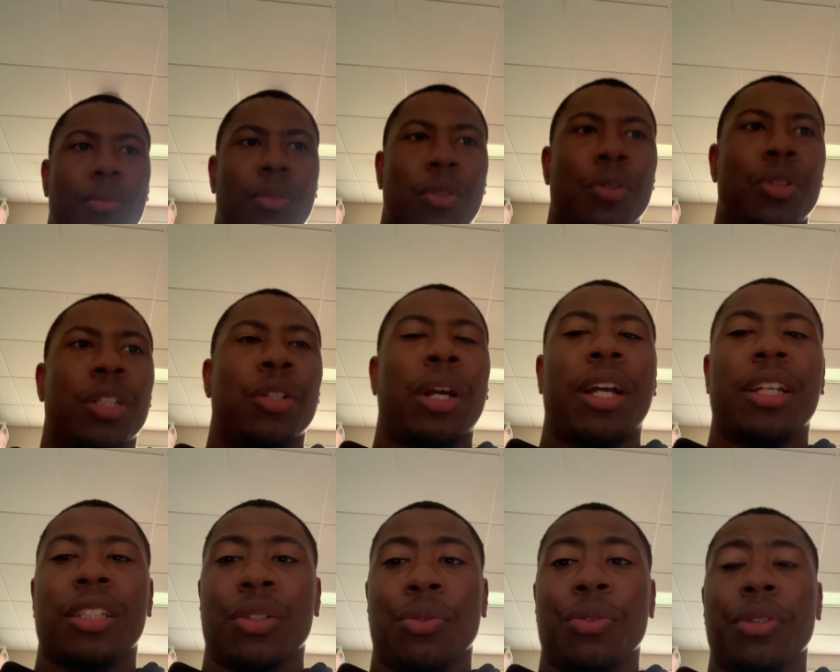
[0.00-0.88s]
who she
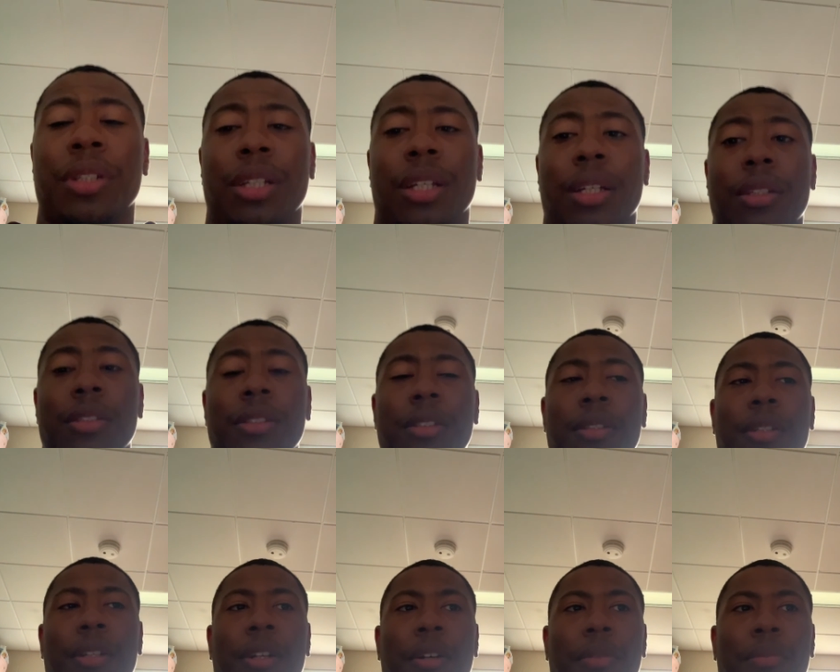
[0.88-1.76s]
actually really is,
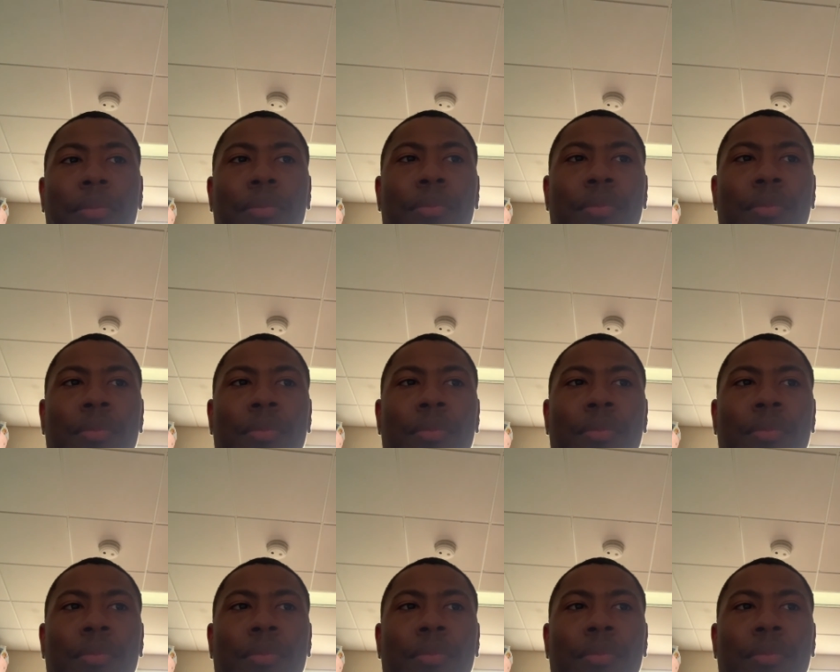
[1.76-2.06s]
um,